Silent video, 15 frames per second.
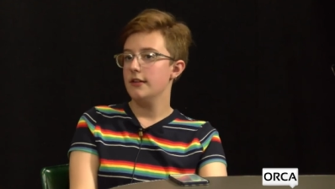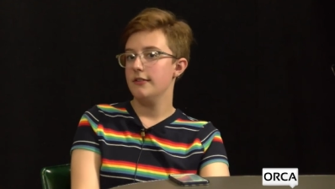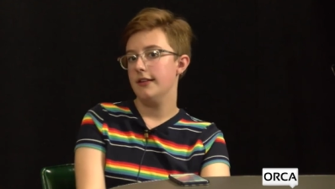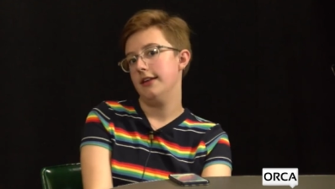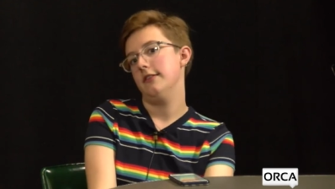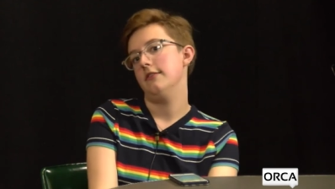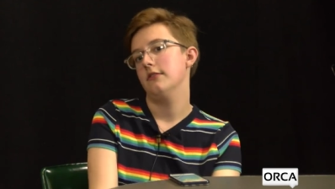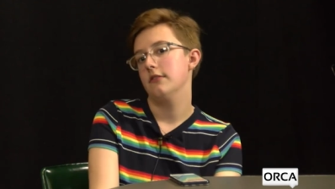
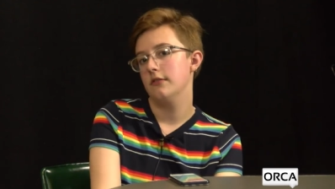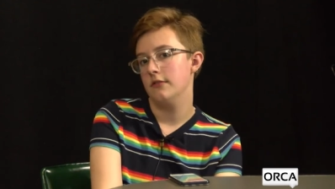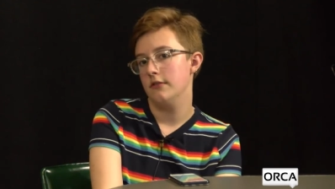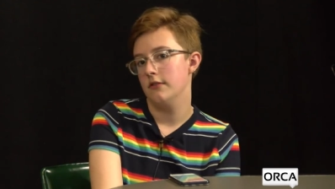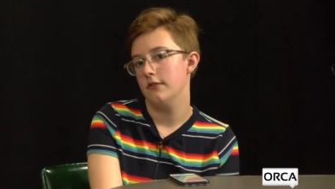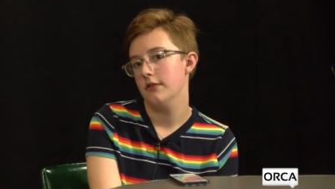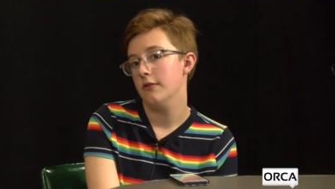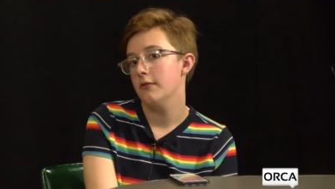
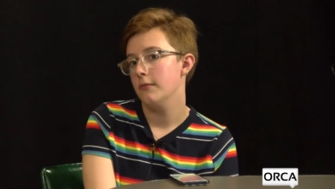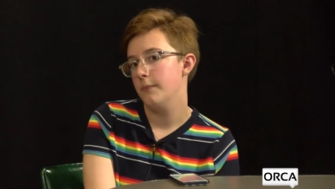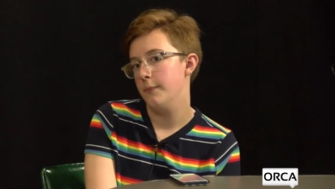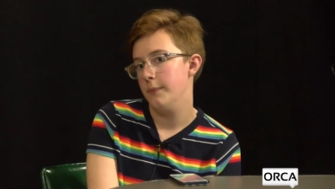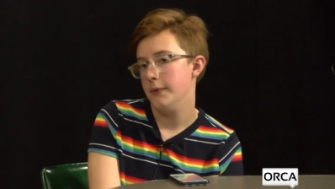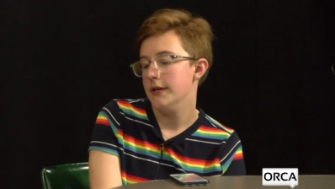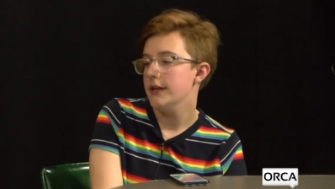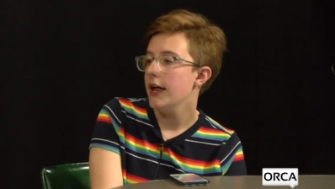And don't
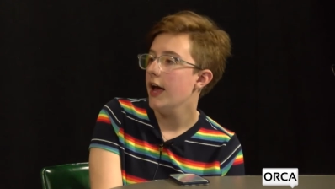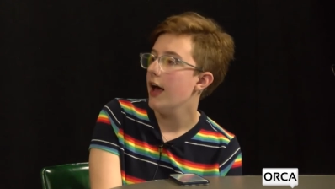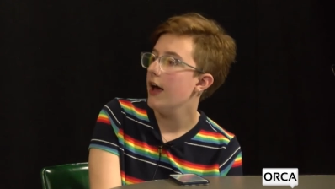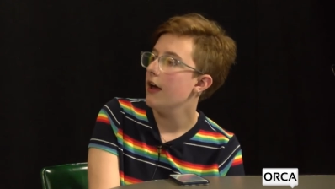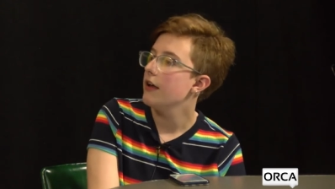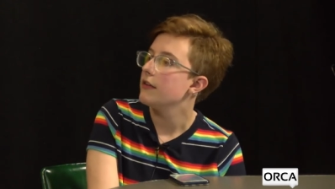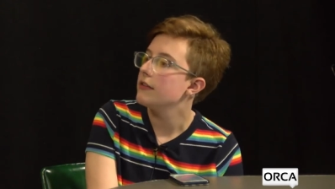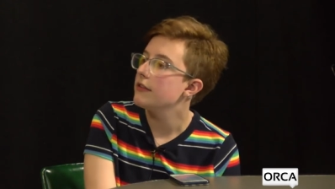be an
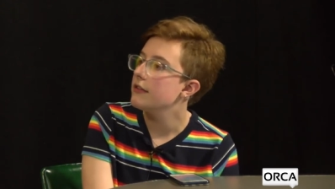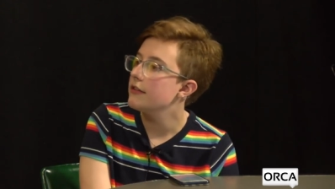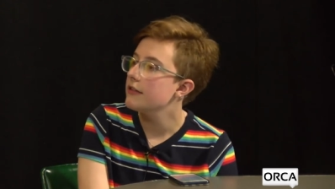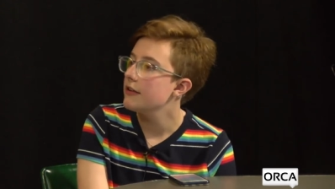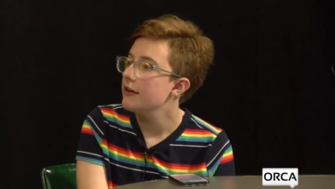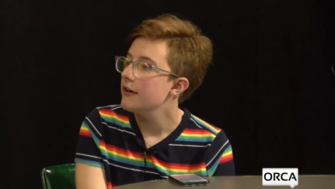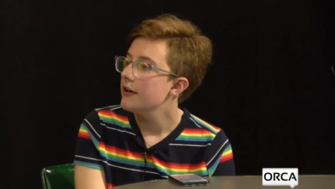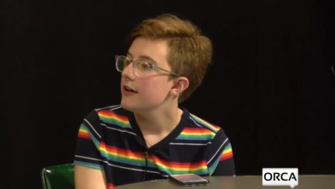ass.
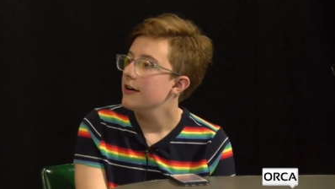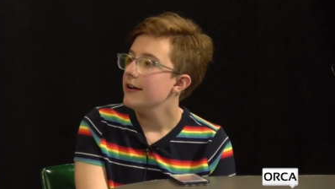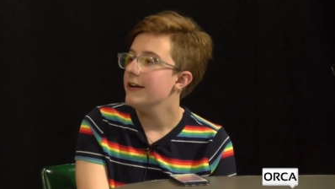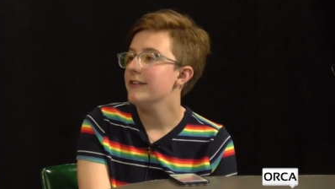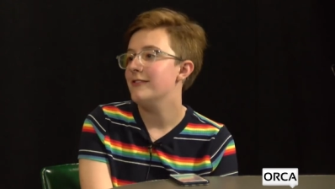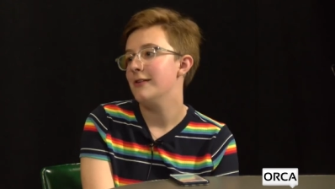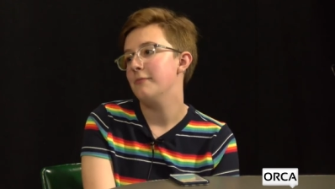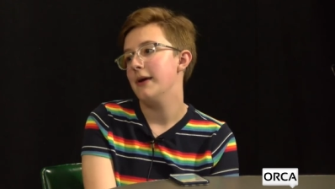
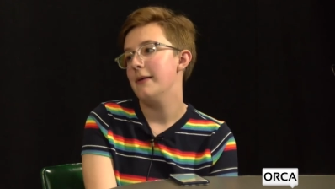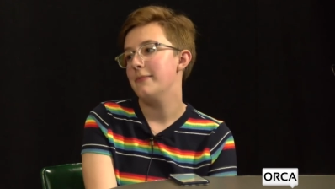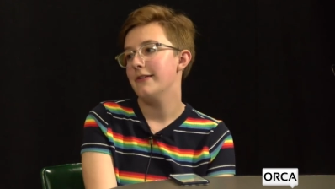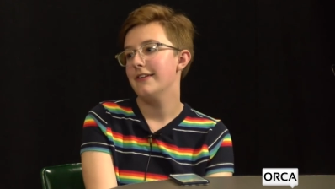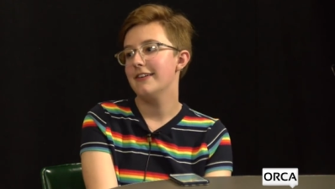Don't be Piper. An,